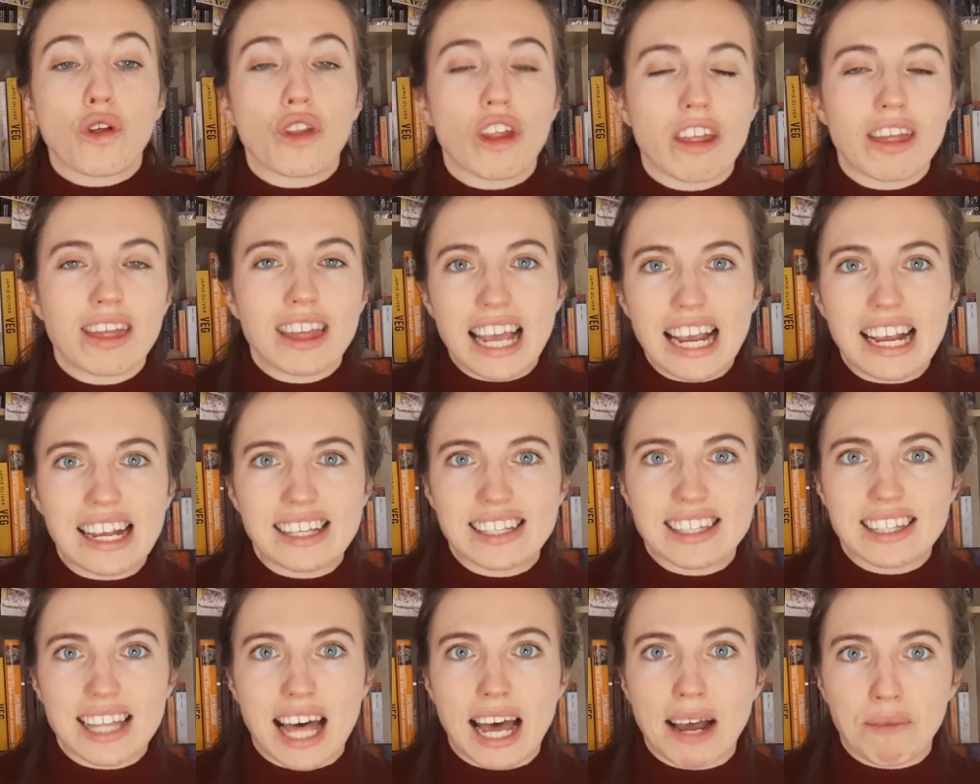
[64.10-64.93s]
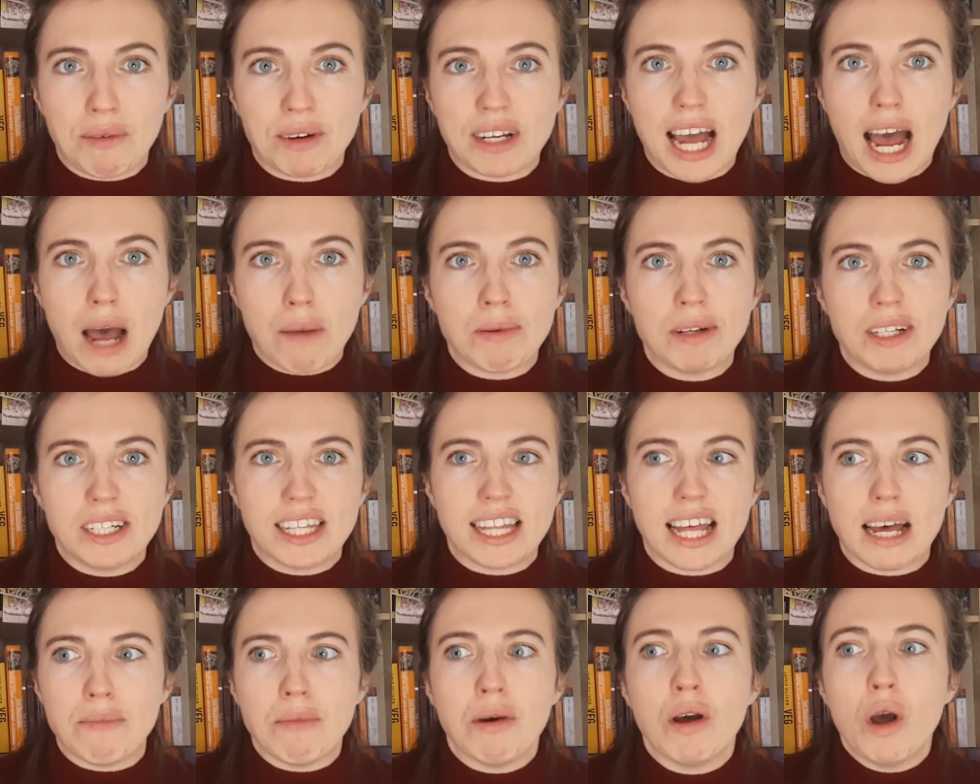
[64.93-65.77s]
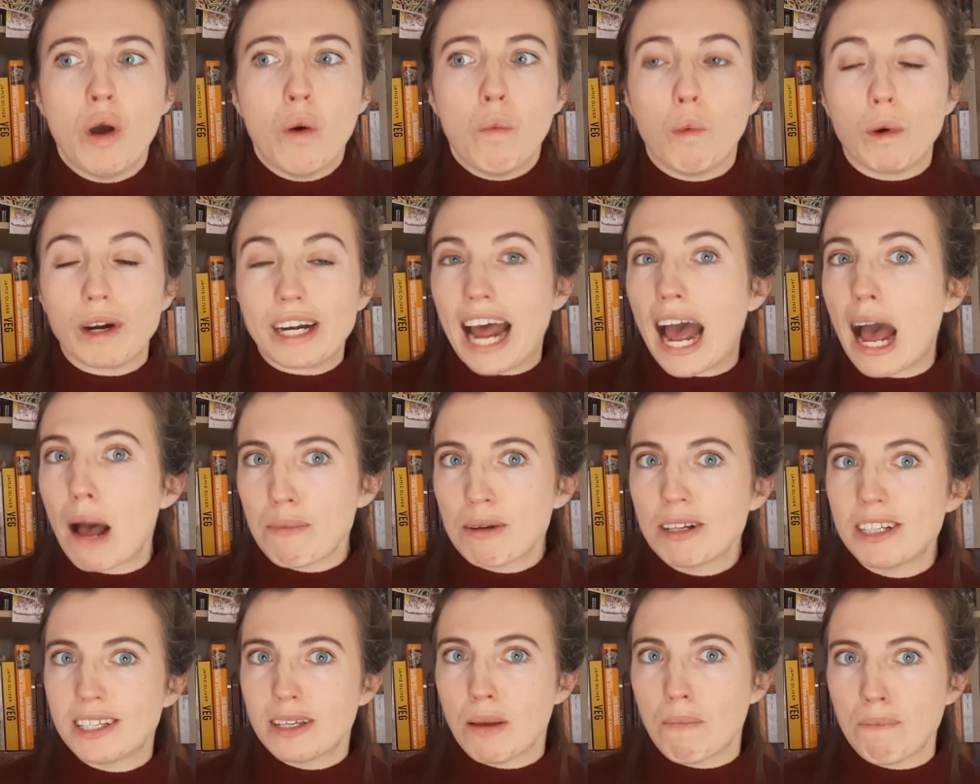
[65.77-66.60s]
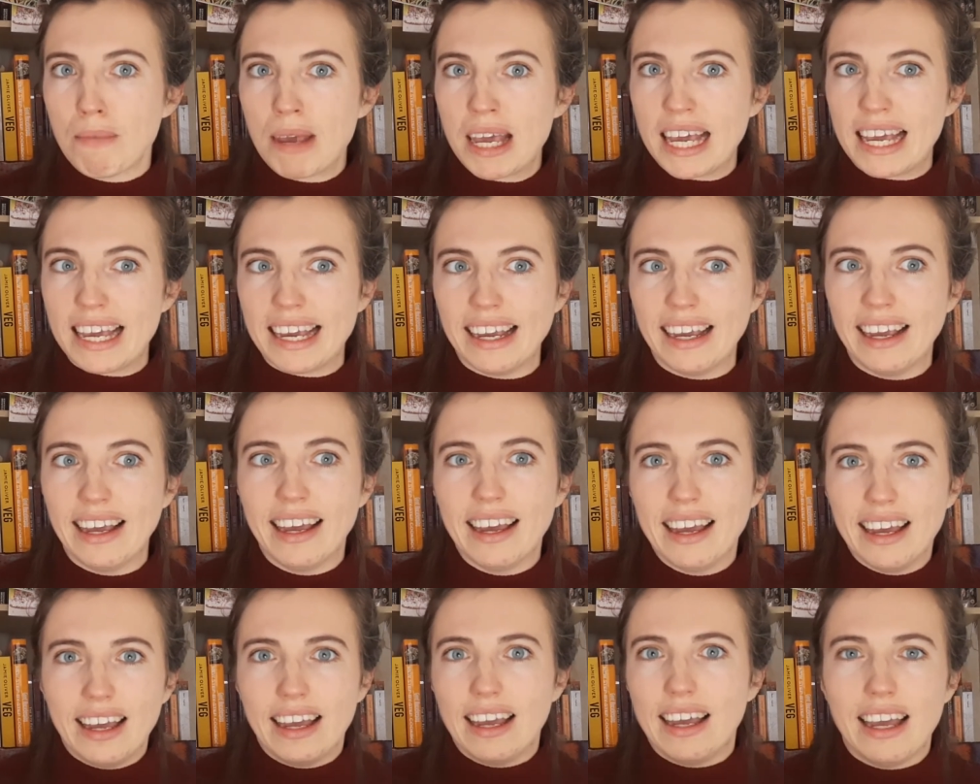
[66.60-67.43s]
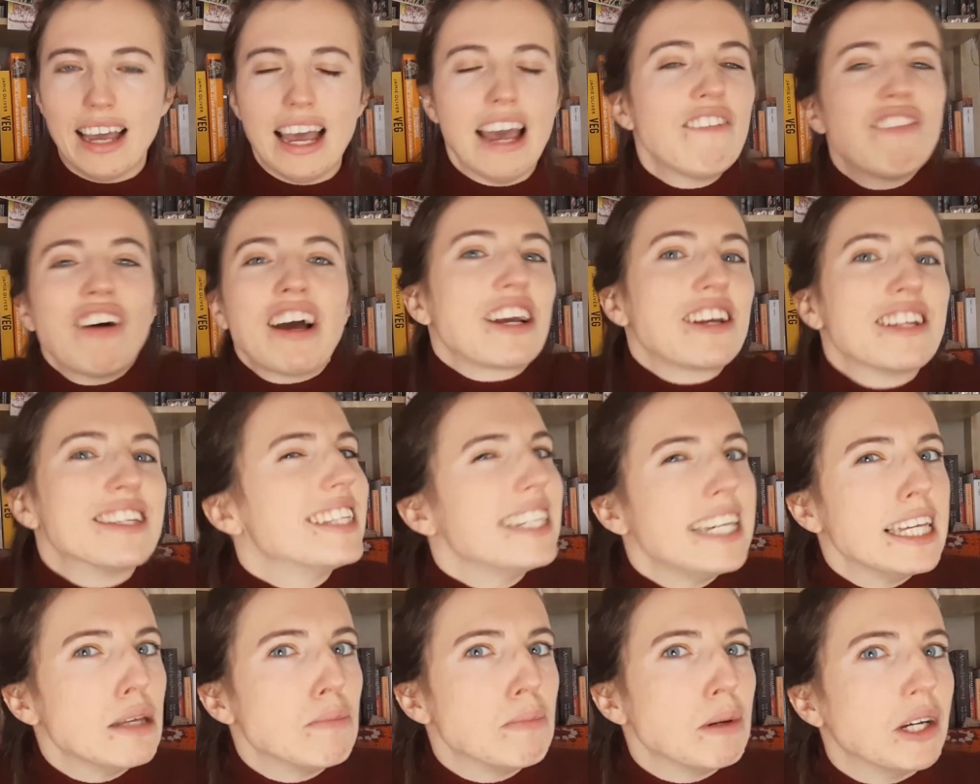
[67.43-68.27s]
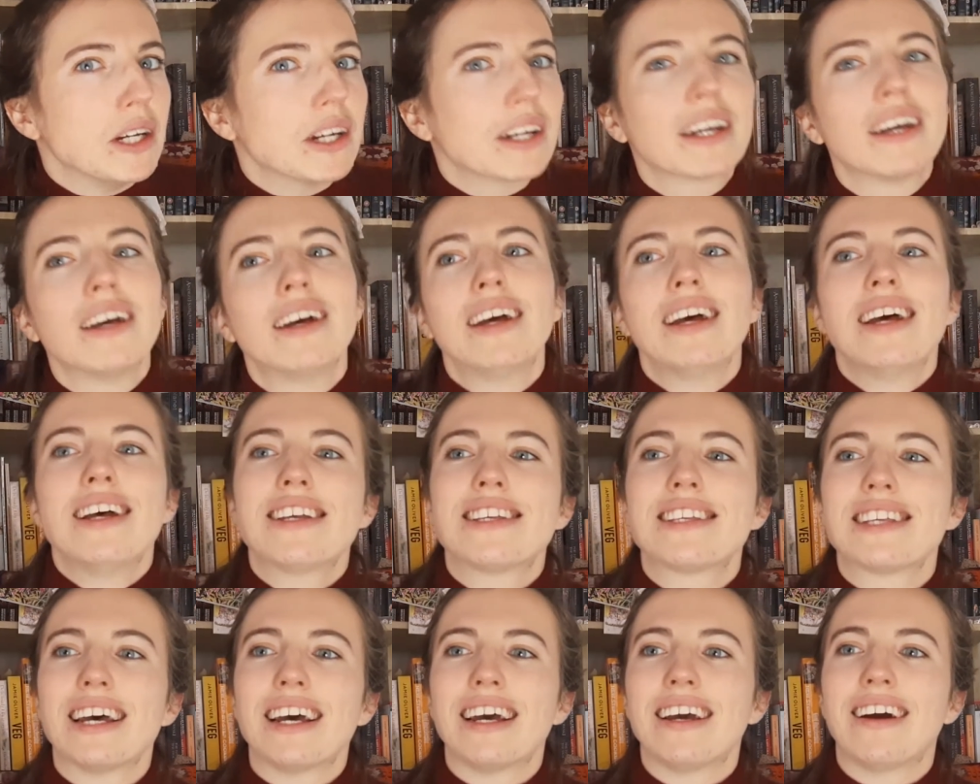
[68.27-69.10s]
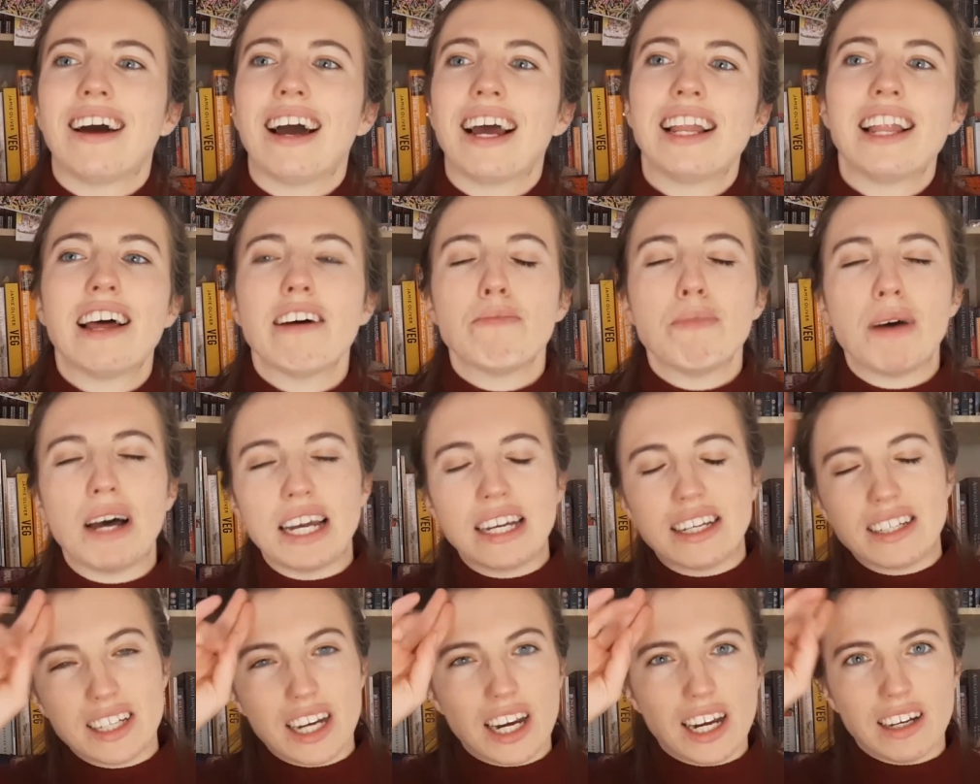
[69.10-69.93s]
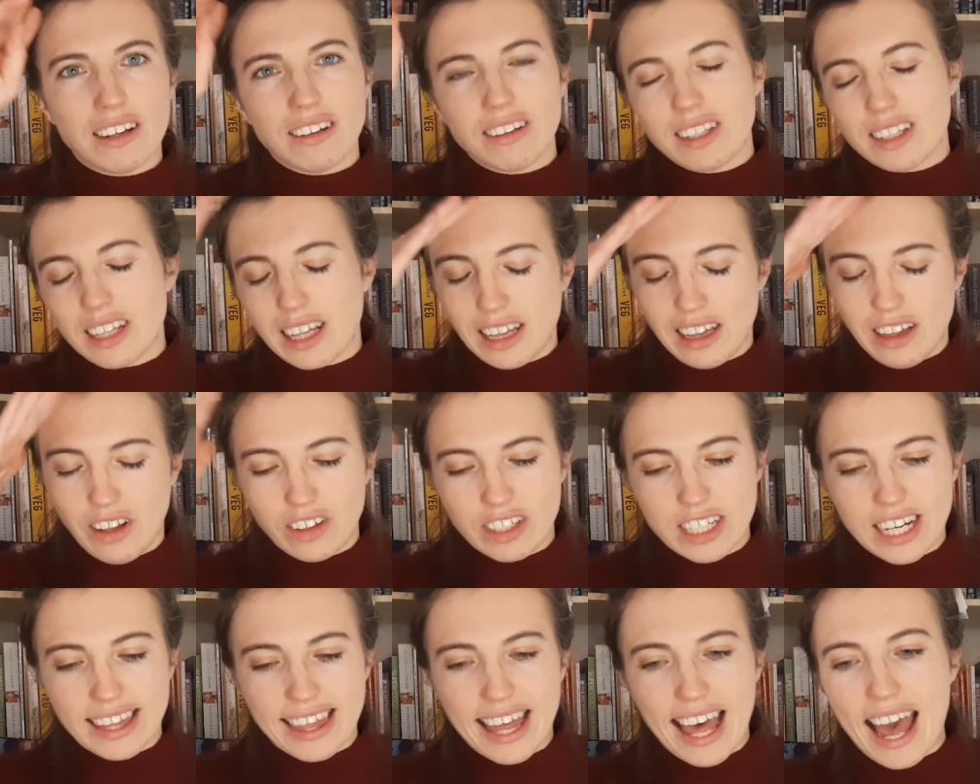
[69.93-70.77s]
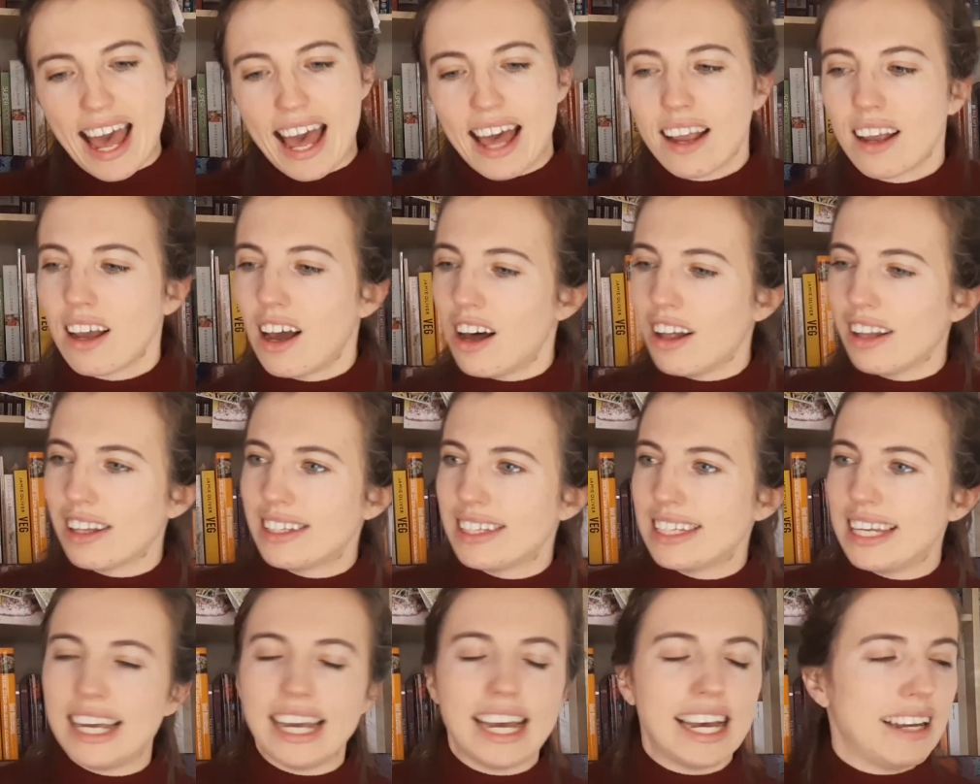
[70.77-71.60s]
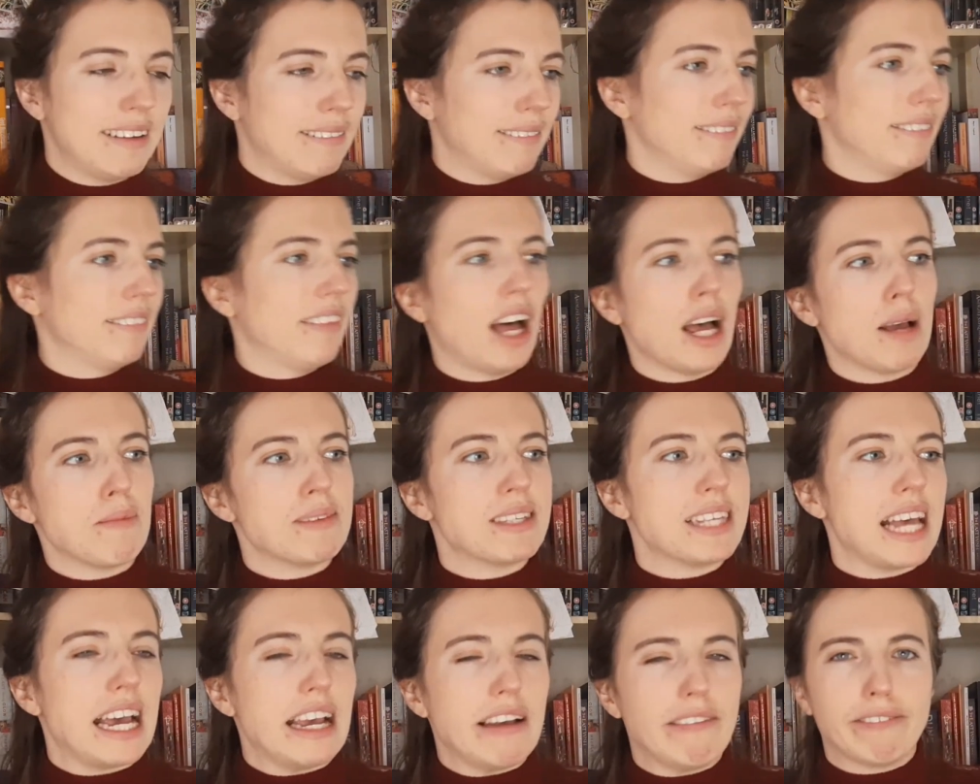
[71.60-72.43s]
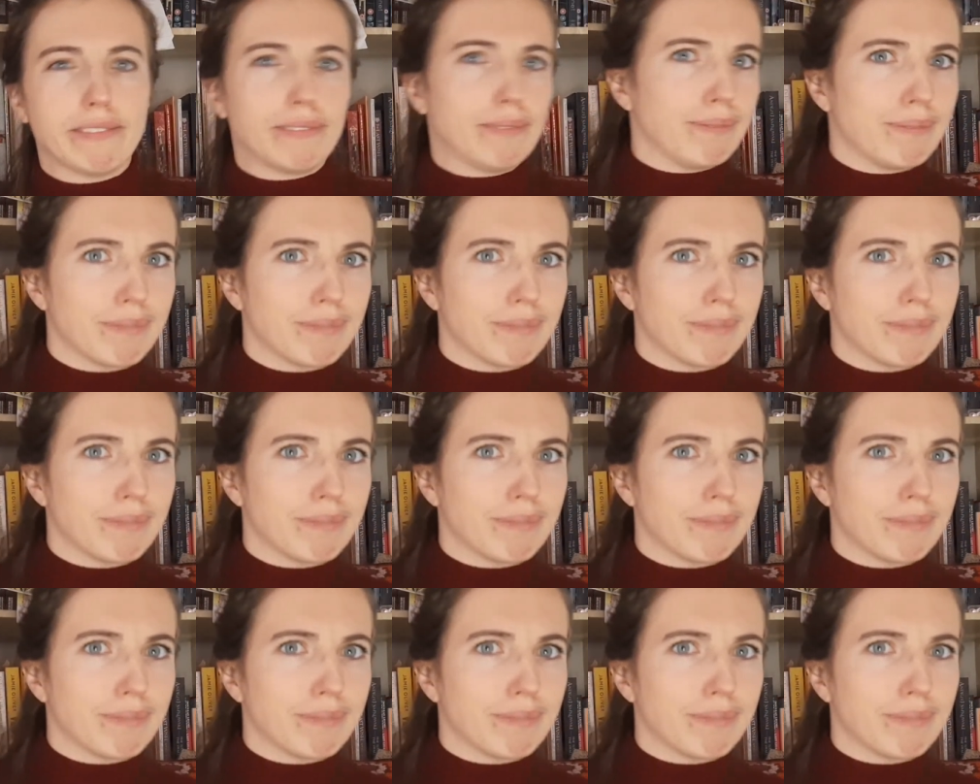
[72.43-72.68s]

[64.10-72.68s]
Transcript: the things that would happen to them would happen to me if I could see the book. So I love my child logic there. Can't see it, I'm safe.